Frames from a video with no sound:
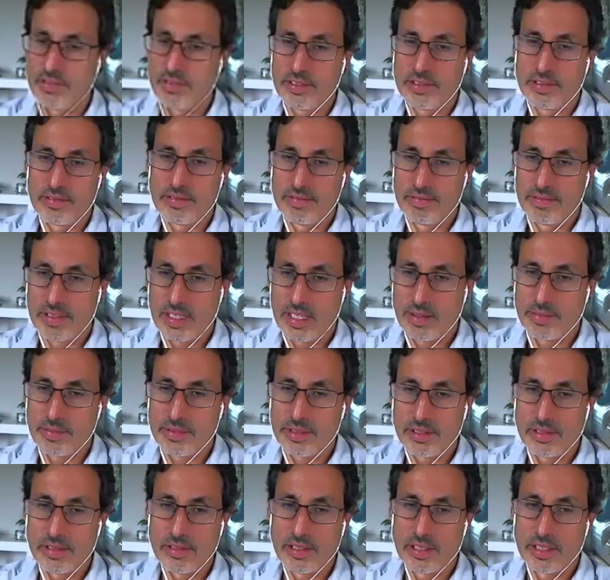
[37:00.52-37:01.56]
to
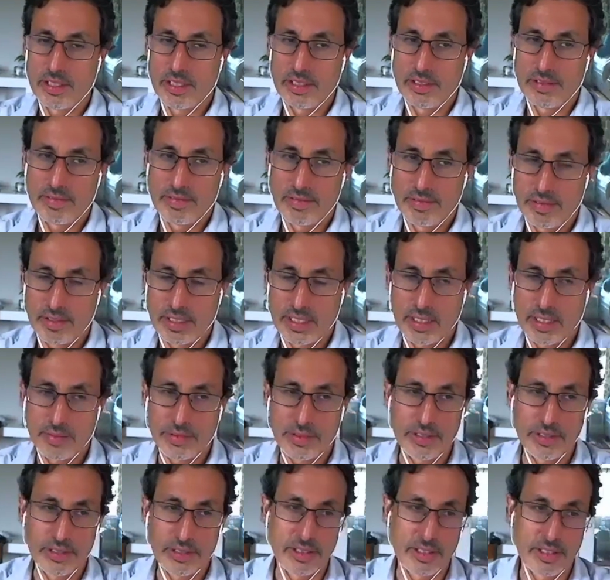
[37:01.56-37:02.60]
absolutely
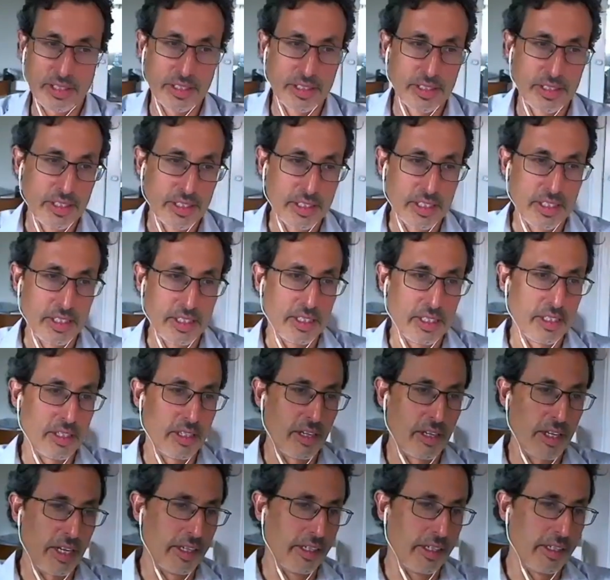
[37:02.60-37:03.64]
absolutely all
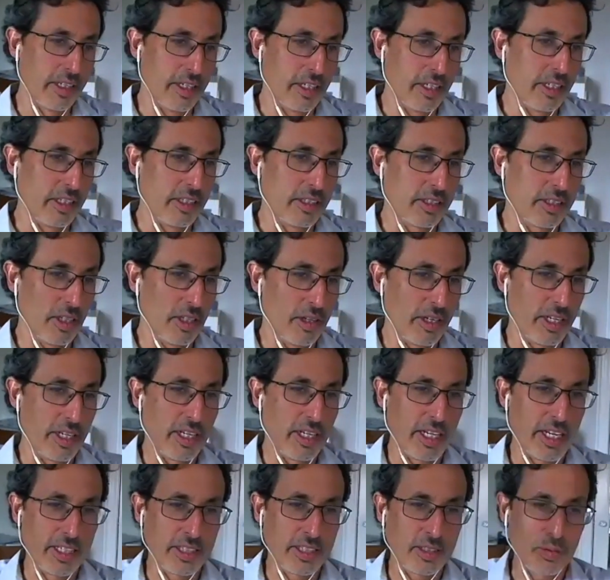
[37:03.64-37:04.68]
right so any
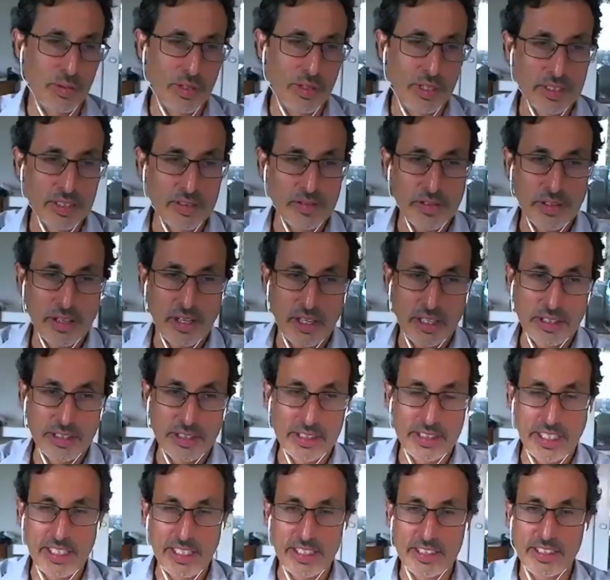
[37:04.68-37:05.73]
last words for all the
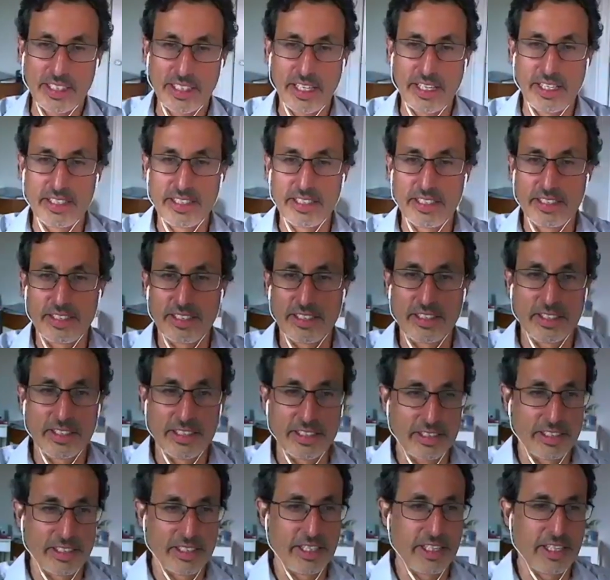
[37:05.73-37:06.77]
data scientists
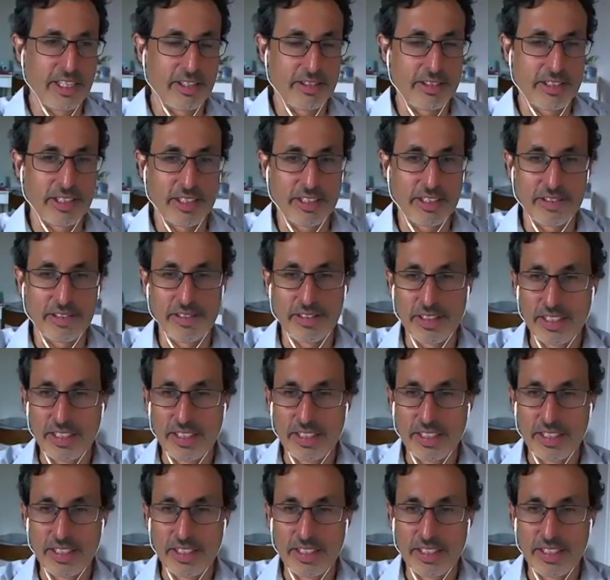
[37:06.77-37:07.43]
listening out there